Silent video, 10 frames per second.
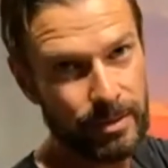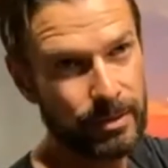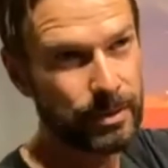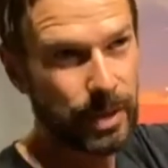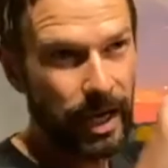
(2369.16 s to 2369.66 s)

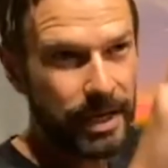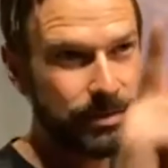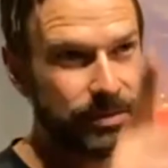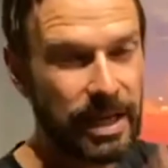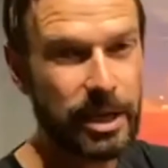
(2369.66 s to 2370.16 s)
kind of
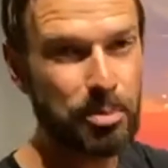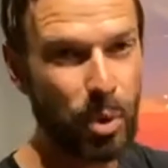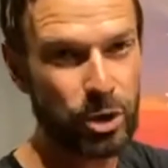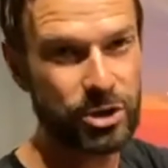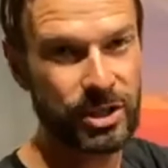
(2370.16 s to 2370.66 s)
like a
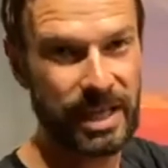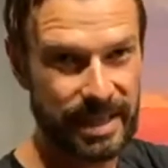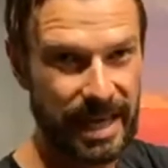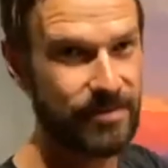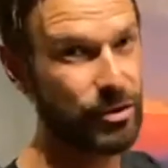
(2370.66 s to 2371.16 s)
portrait, like they
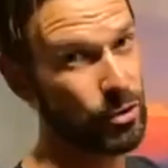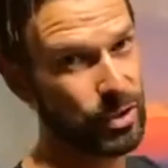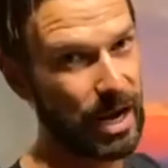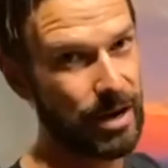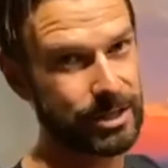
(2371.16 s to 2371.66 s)
have their own
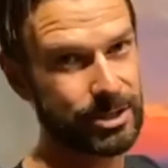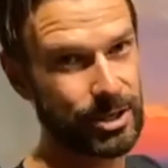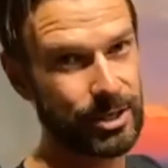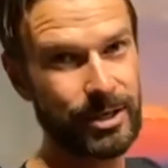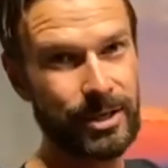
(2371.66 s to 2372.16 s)

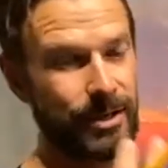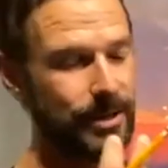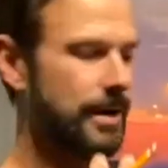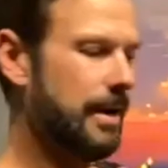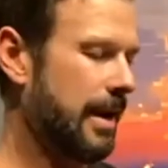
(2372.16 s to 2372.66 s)
character,
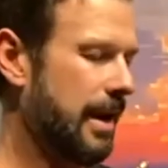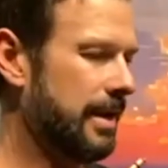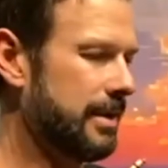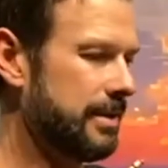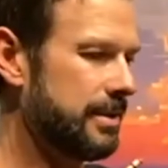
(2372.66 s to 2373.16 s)

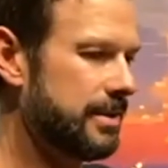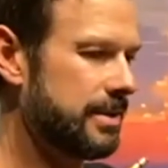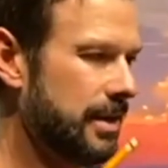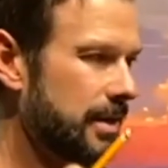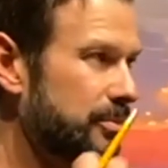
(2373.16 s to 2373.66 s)
and
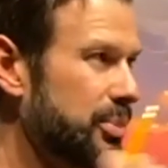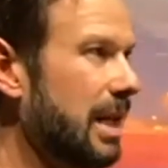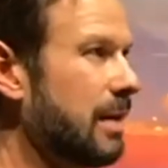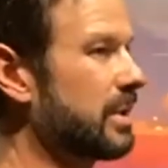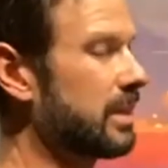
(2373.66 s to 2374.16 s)
to play
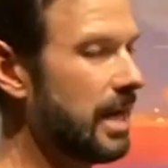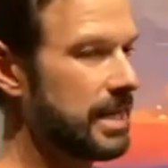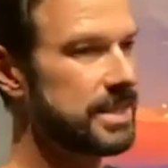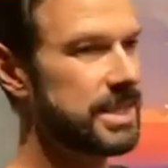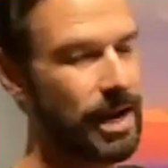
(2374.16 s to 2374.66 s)
with light
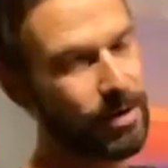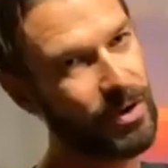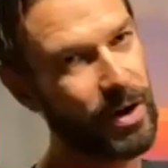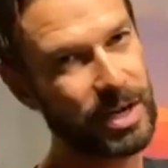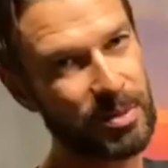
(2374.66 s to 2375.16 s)
and see how far
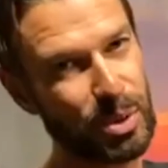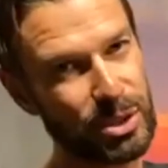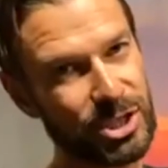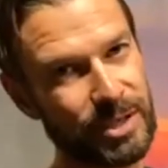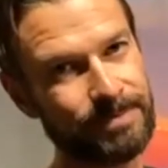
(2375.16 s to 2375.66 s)
I can push
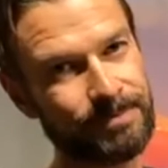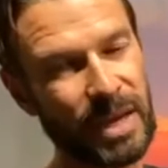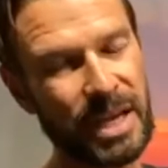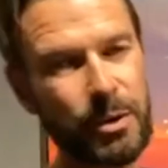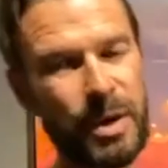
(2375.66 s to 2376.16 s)
it.
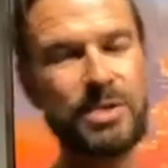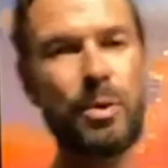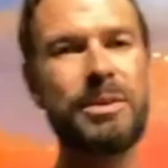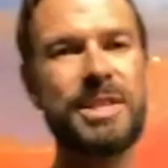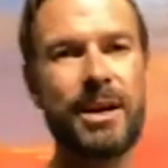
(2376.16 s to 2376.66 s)
Anyways, what
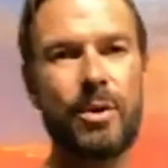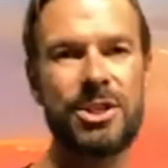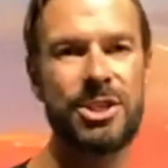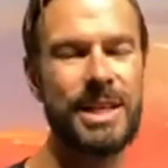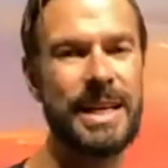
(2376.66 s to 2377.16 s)
was that
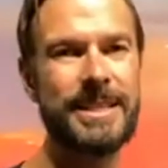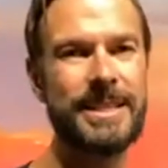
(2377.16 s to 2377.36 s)
question, Denise?